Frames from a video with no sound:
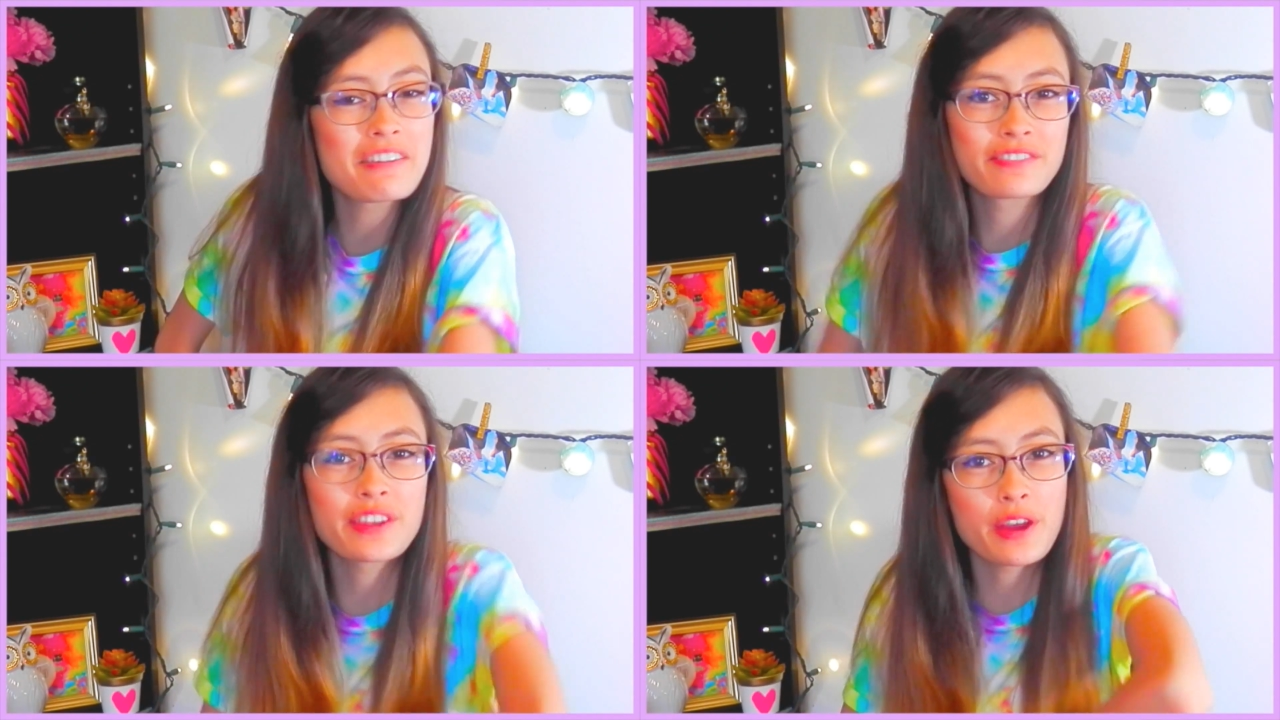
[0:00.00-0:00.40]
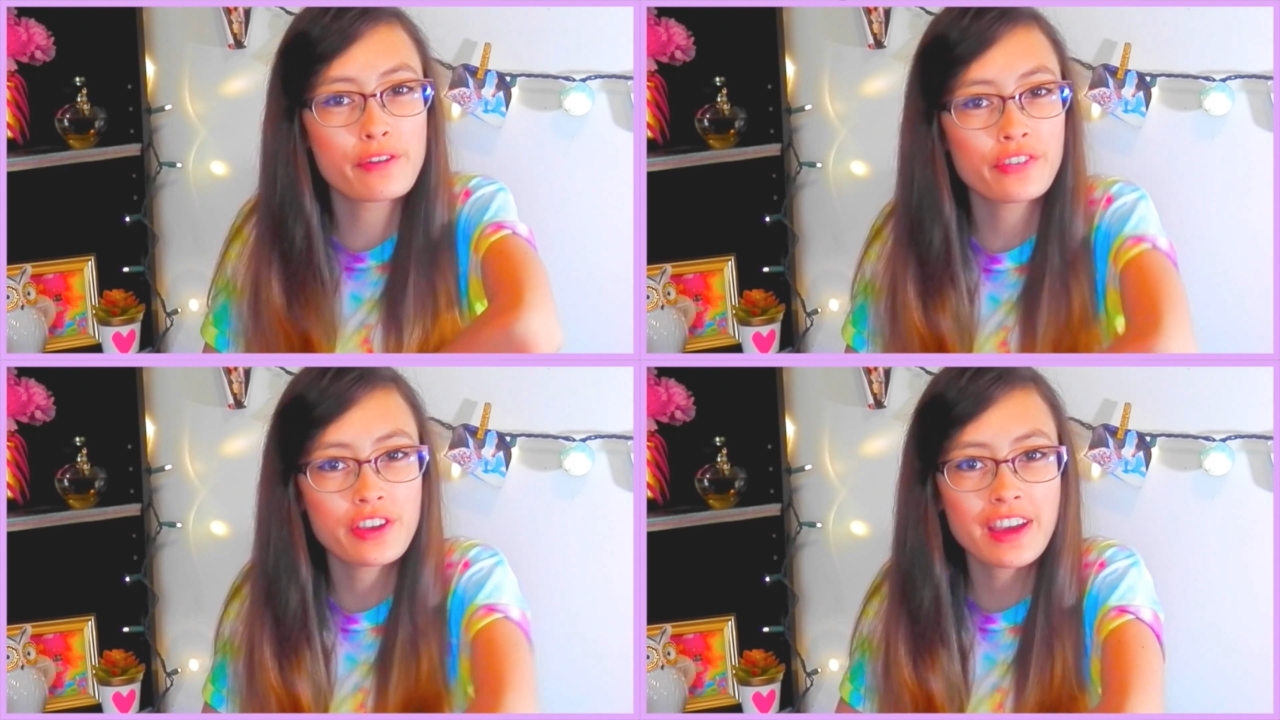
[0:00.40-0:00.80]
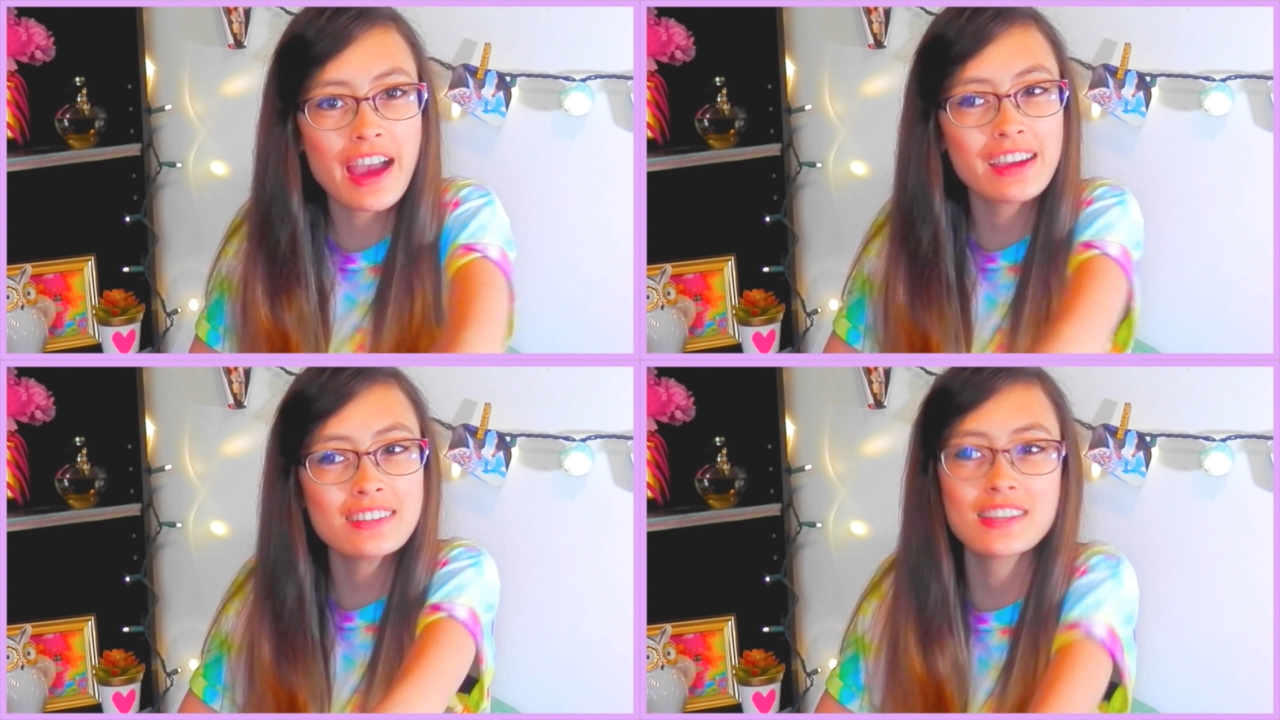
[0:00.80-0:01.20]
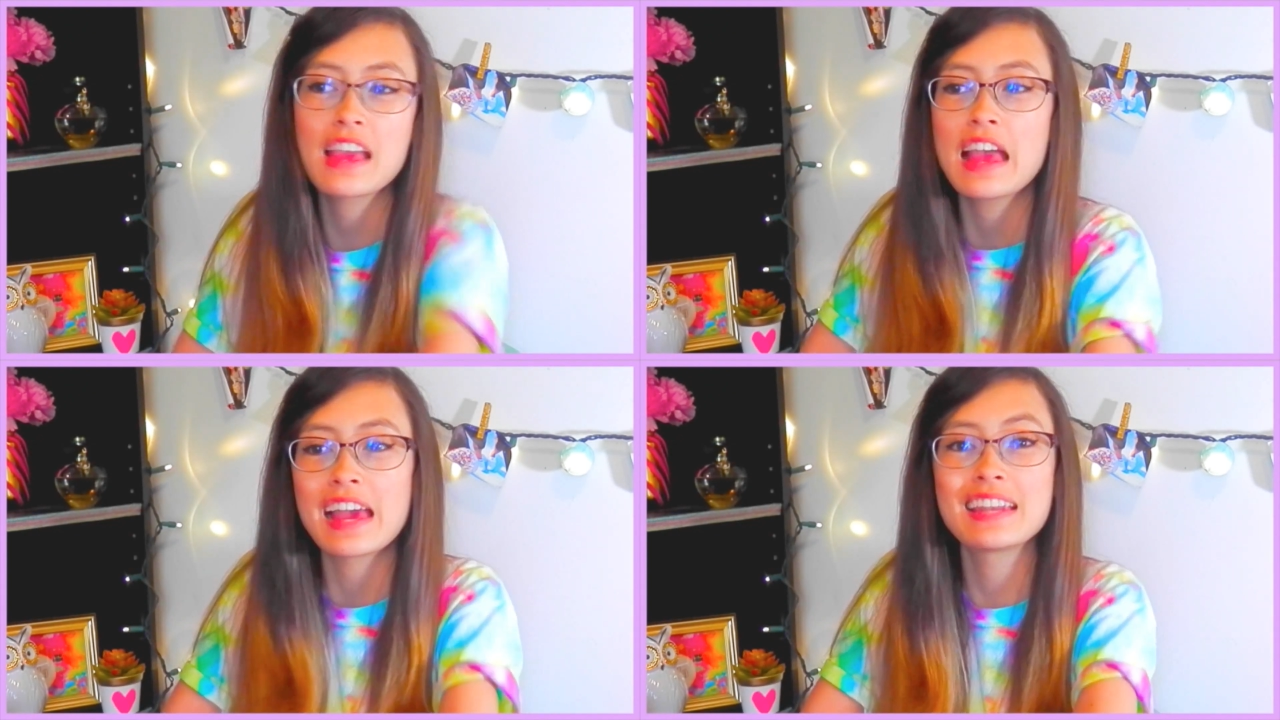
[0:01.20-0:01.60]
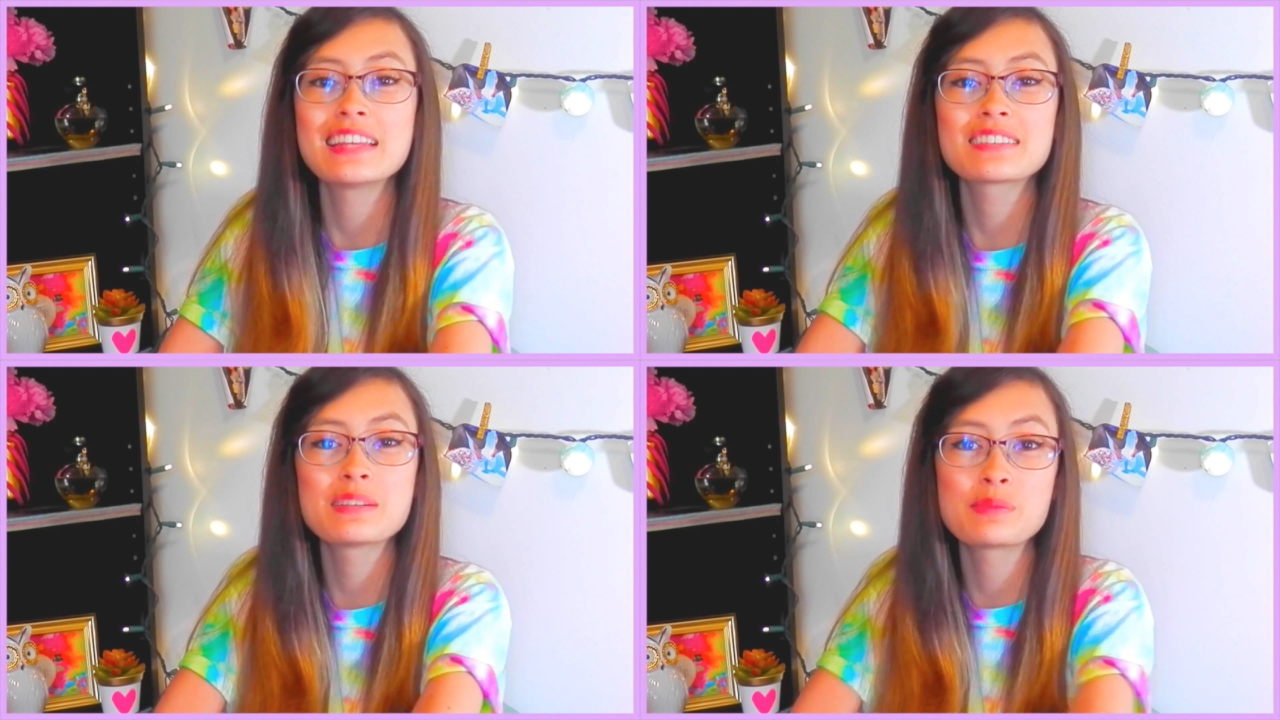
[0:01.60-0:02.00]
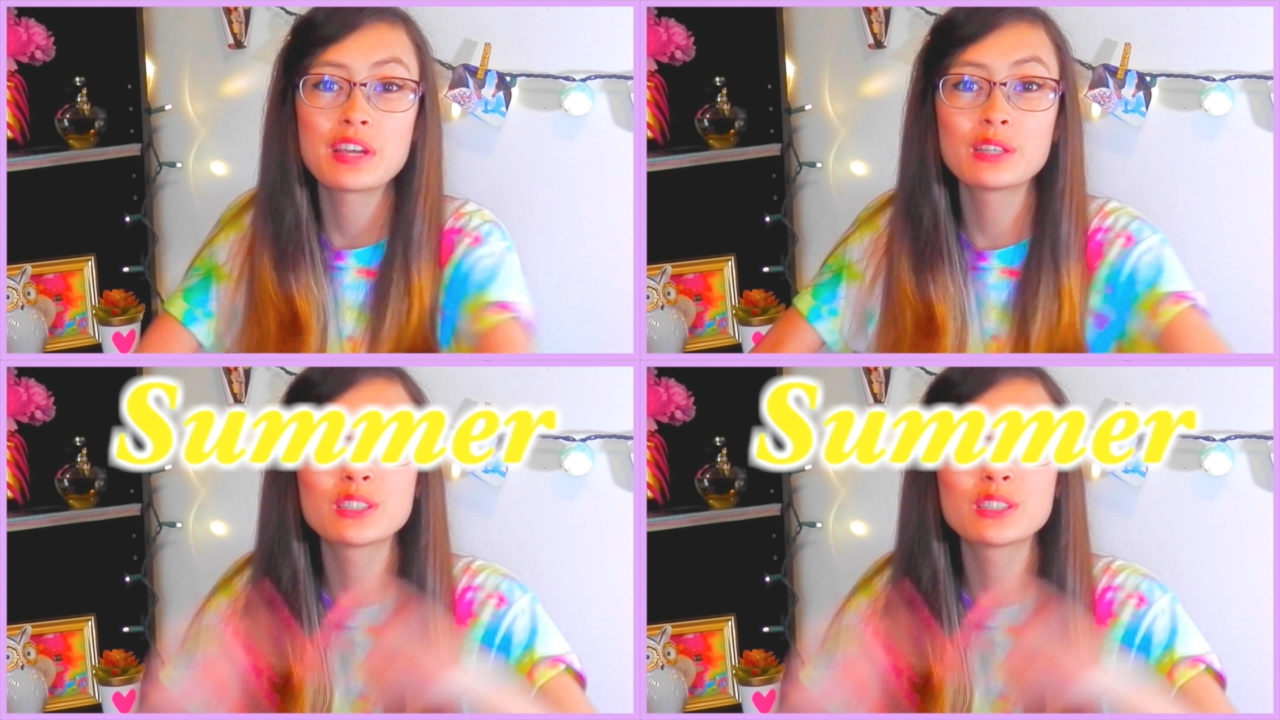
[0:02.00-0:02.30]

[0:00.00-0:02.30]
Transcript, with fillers: video for you guys, and it's going to be a